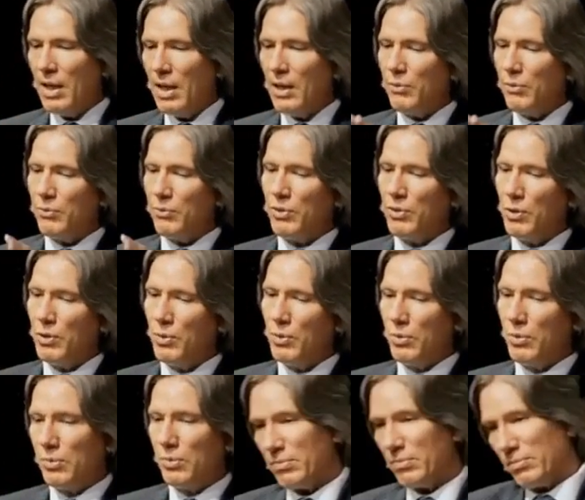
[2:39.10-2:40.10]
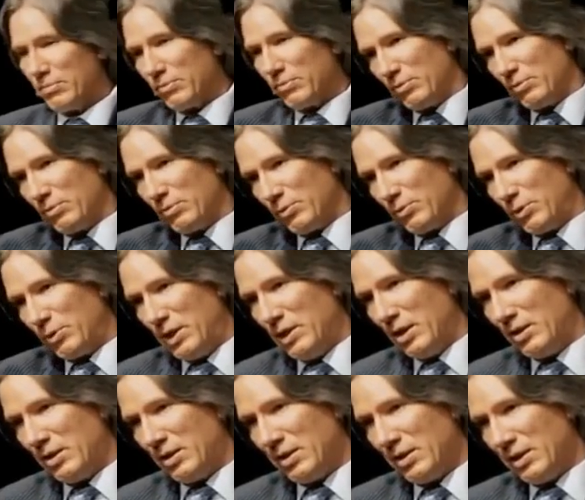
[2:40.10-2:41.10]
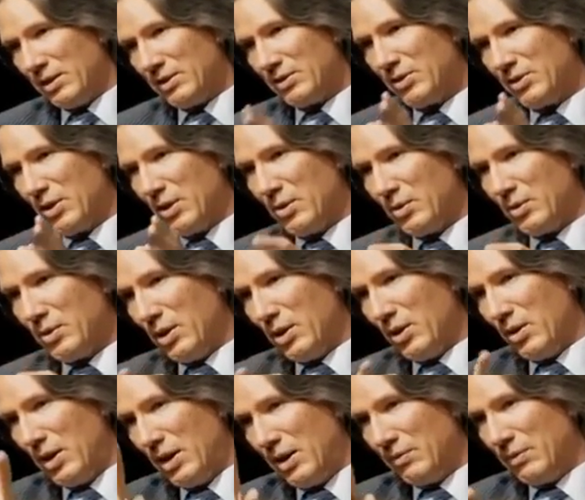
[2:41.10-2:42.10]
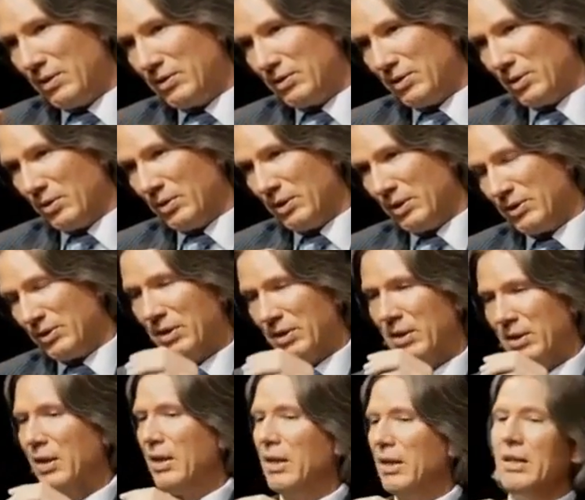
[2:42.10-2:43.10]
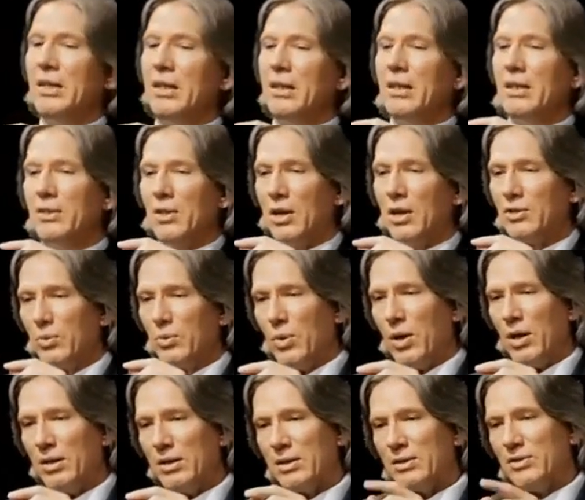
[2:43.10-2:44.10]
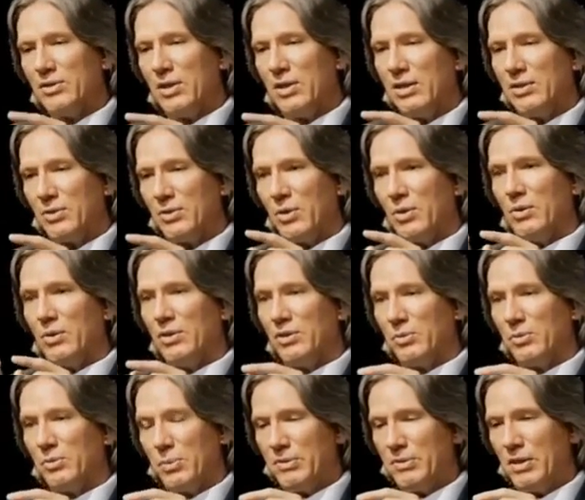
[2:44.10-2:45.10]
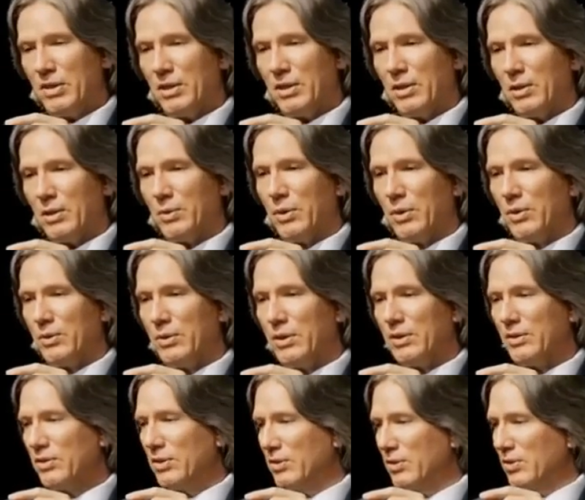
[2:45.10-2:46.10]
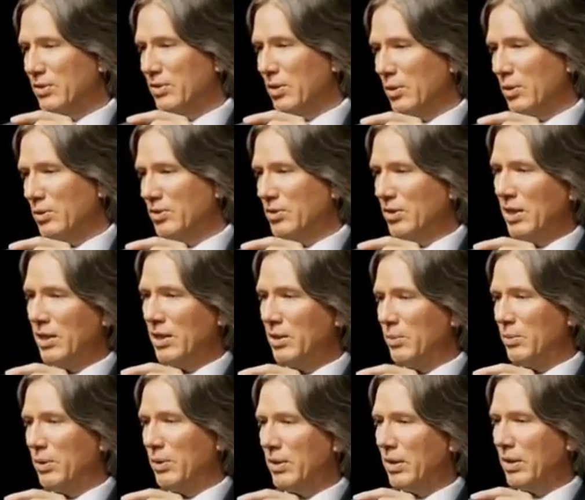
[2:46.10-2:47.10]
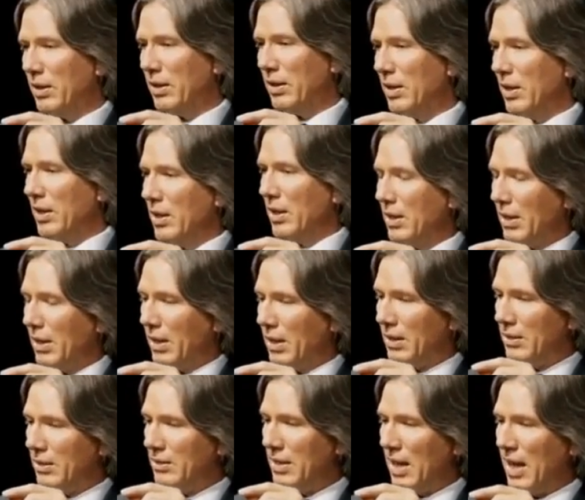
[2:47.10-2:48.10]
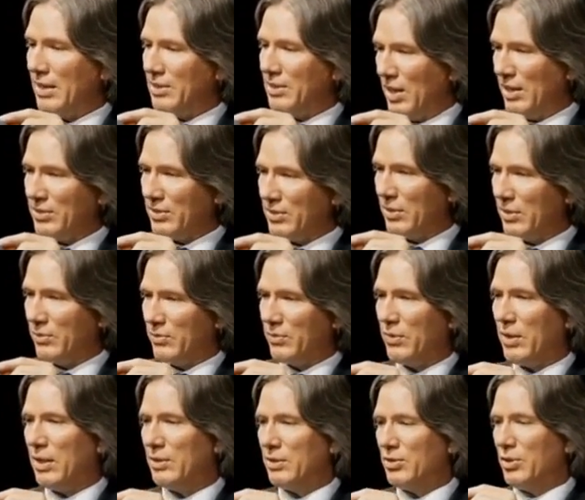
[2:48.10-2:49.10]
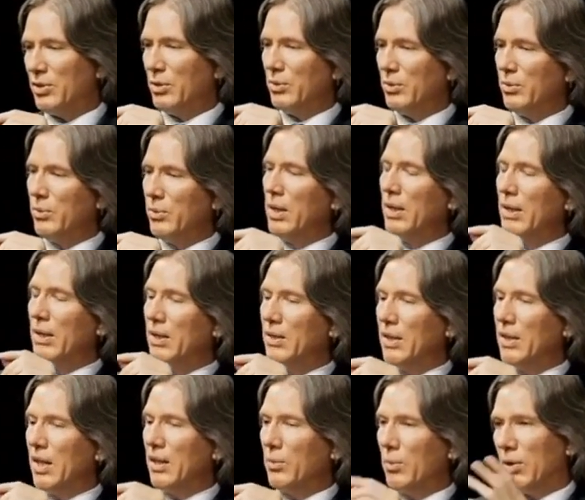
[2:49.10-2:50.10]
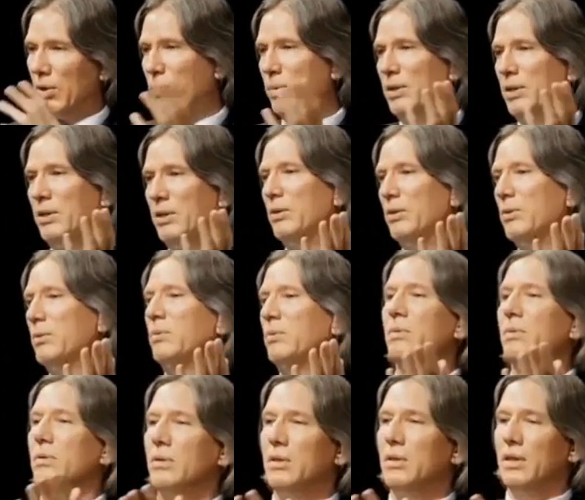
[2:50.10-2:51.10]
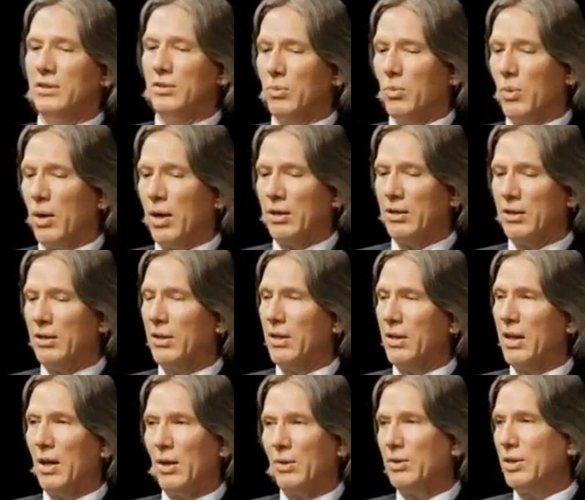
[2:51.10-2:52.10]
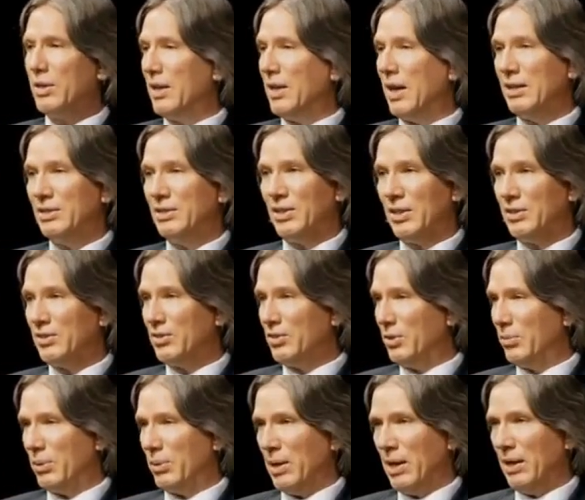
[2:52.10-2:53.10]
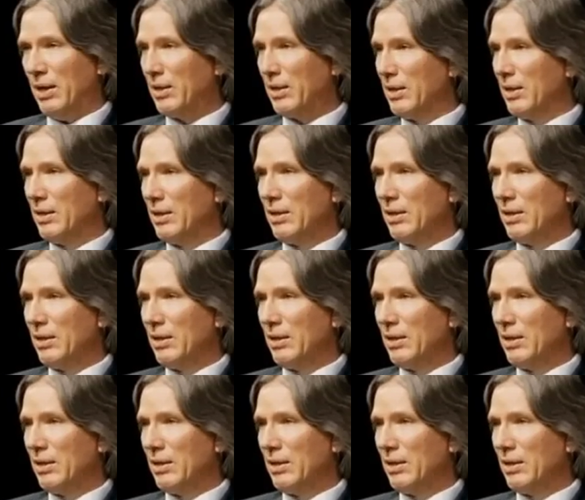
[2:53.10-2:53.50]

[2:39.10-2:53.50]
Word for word: if you read on the list, oh, you know, I have this illness, and Dr. Wallach says, oh, this particular illness is associated with a, a digestive issue, then what do we do? It's one healthy digestion pack